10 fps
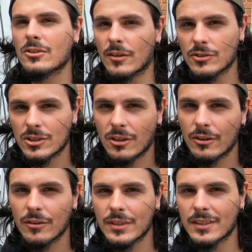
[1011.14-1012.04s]
So I've just
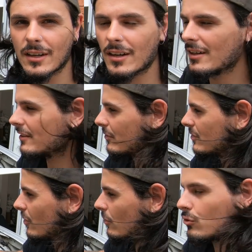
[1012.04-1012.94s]
gone over the car. There
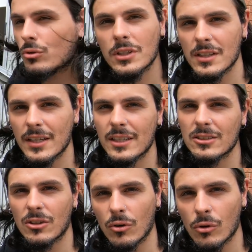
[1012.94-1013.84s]
is no coolant
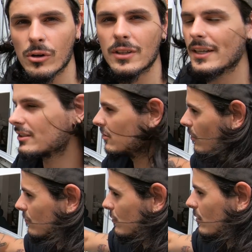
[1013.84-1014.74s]
leaks, no oil leaks,
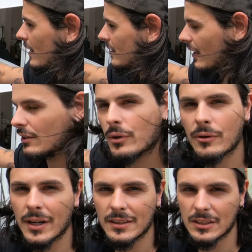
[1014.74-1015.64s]
no fuel leaks
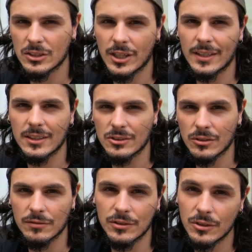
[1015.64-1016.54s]
anywhere around the ejectors or
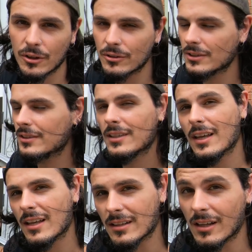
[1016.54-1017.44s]
the fuel hoses.
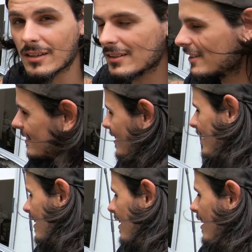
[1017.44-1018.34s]
Luckily,
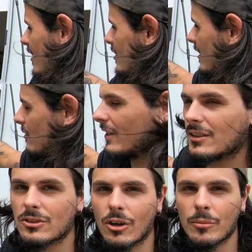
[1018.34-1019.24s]
checked around
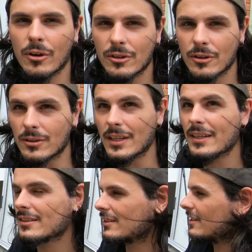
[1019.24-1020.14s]
the turbo, no
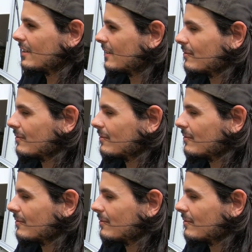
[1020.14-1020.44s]
leaks.